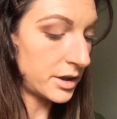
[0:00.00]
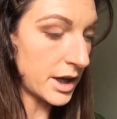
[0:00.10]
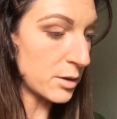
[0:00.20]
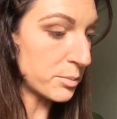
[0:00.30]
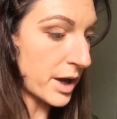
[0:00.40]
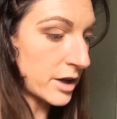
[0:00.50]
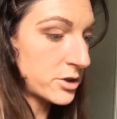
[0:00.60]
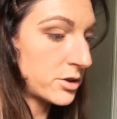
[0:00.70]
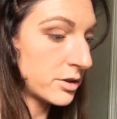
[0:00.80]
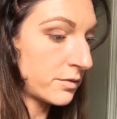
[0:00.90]
Now
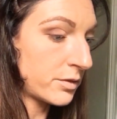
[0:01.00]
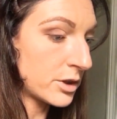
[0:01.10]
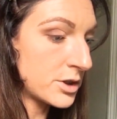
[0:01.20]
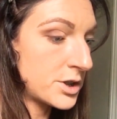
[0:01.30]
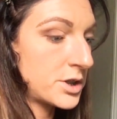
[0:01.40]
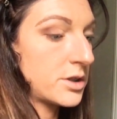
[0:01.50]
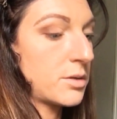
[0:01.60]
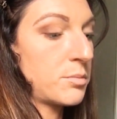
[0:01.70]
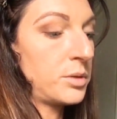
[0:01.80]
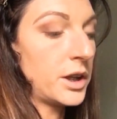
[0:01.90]
back to the first
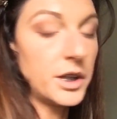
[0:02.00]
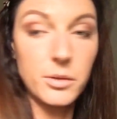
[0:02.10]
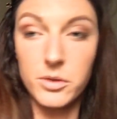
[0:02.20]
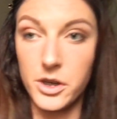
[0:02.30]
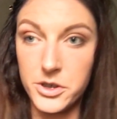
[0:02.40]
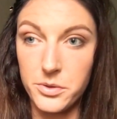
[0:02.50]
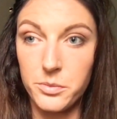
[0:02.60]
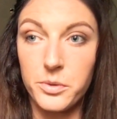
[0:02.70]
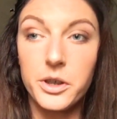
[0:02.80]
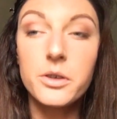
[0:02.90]
blending brush
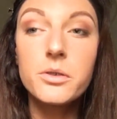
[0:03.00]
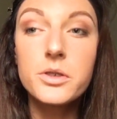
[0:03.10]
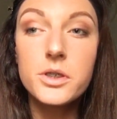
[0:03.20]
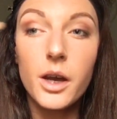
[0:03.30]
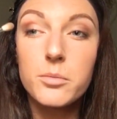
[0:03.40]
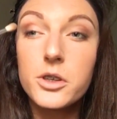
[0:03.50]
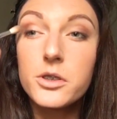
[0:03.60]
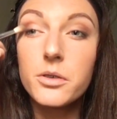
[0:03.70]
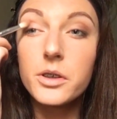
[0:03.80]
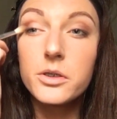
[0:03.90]
we used. I'm
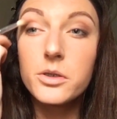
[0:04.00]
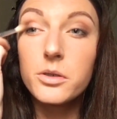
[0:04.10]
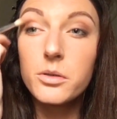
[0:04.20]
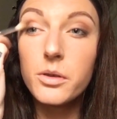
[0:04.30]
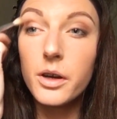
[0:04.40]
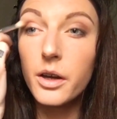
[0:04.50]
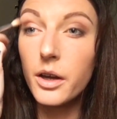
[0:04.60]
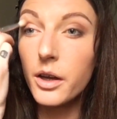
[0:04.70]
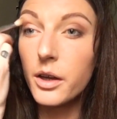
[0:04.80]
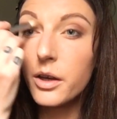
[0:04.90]
just going to
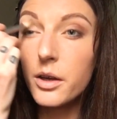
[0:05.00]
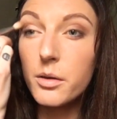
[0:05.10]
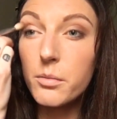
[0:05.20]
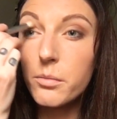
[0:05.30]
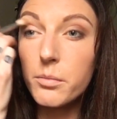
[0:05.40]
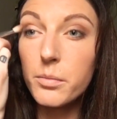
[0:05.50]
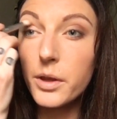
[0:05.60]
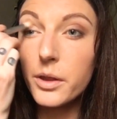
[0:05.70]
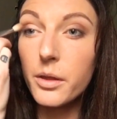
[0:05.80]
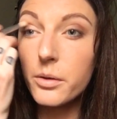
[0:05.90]

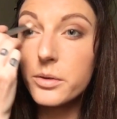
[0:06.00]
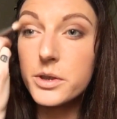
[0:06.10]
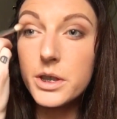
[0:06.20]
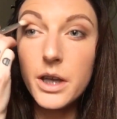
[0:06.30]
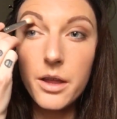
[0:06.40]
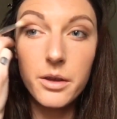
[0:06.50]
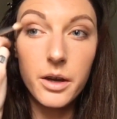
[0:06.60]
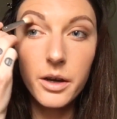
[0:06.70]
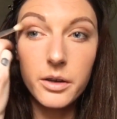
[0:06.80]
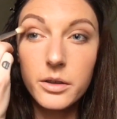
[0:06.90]
blend those
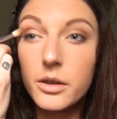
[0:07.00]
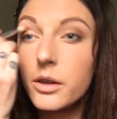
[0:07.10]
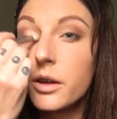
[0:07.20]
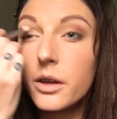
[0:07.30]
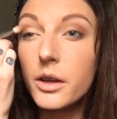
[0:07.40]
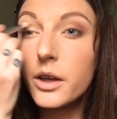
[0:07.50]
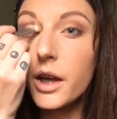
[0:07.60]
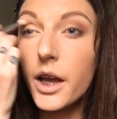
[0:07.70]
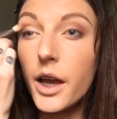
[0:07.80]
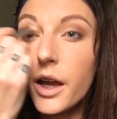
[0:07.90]
together
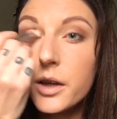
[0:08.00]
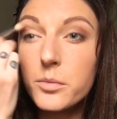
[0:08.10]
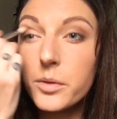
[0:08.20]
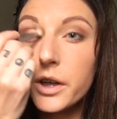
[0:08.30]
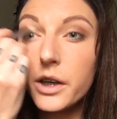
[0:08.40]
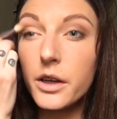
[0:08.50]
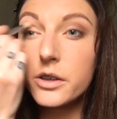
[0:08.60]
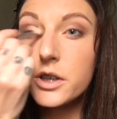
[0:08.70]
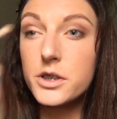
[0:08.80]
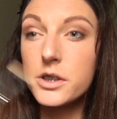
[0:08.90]
and bring it
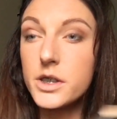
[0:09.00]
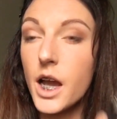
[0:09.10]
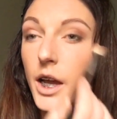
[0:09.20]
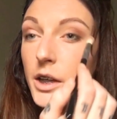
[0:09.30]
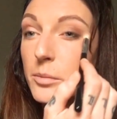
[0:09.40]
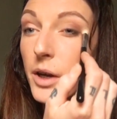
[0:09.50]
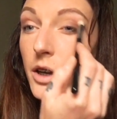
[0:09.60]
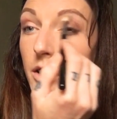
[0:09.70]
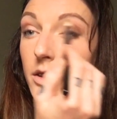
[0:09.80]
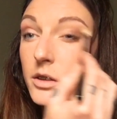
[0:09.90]
in just a tiny bit.